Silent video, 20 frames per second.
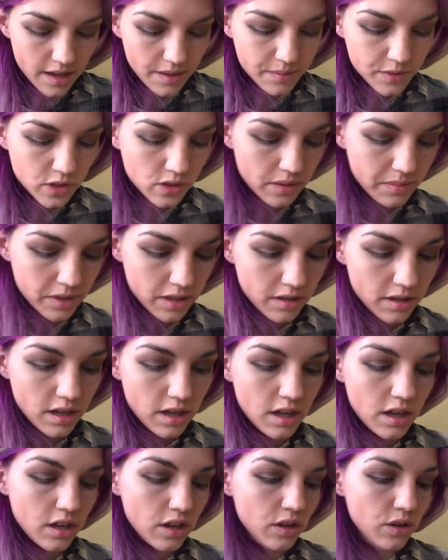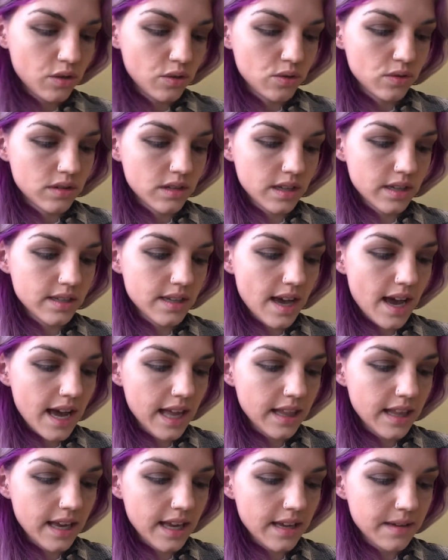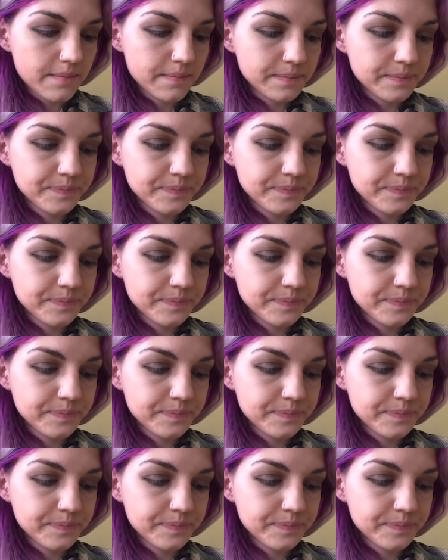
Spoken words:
So I'm gonna use this highlight